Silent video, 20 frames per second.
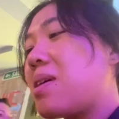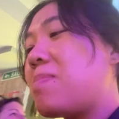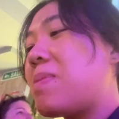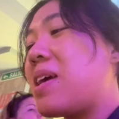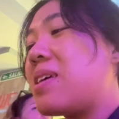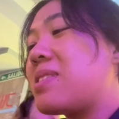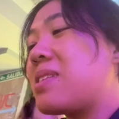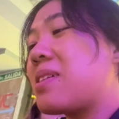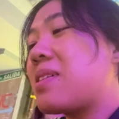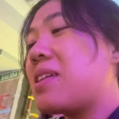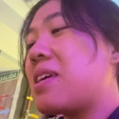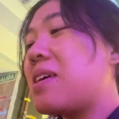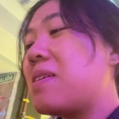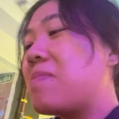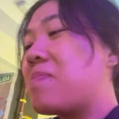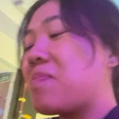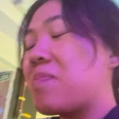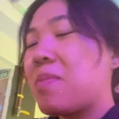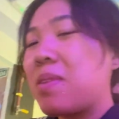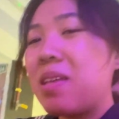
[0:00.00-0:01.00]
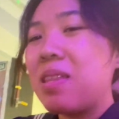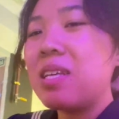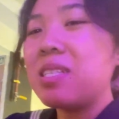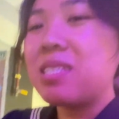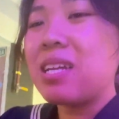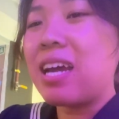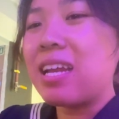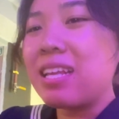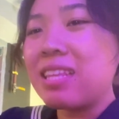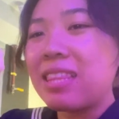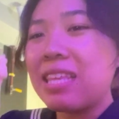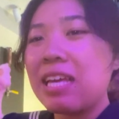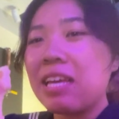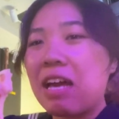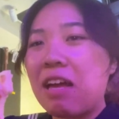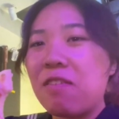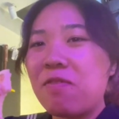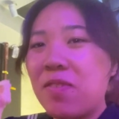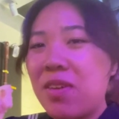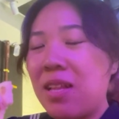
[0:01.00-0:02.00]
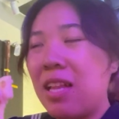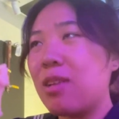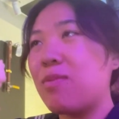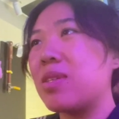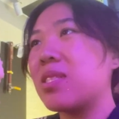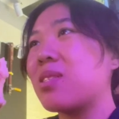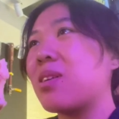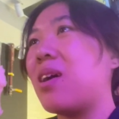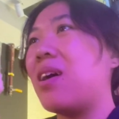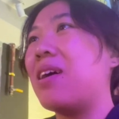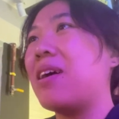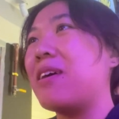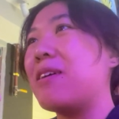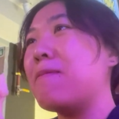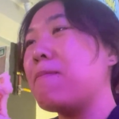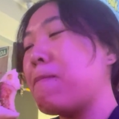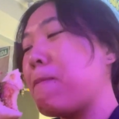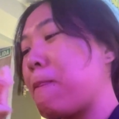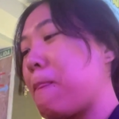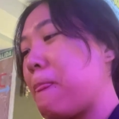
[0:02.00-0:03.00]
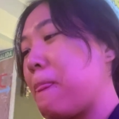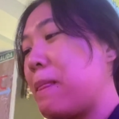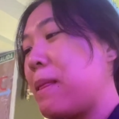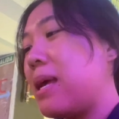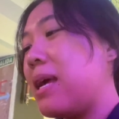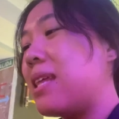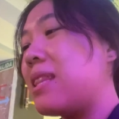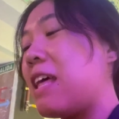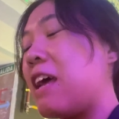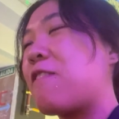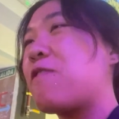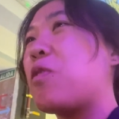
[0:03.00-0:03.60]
Basically, this tiny thing I feel like was gone in like